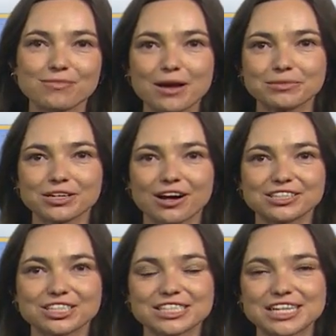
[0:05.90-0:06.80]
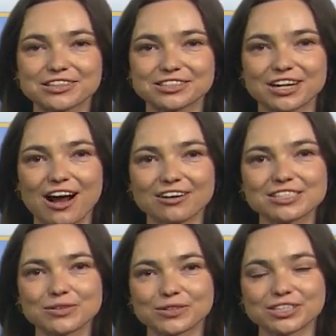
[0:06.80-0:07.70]
I'm meteorologist Taylor Cox
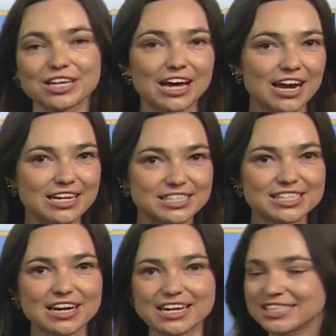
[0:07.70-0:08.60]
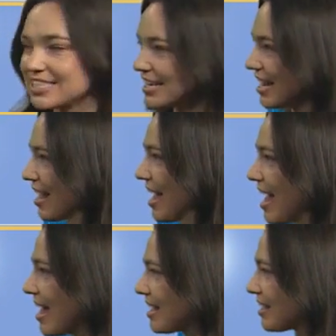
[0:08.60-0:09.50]
and we're looking at a sunny Sunday
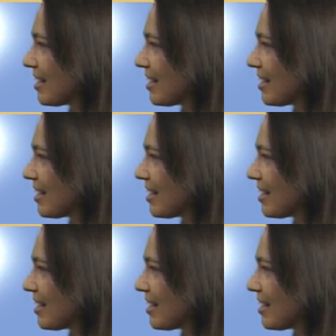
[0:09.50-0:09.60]
ahead.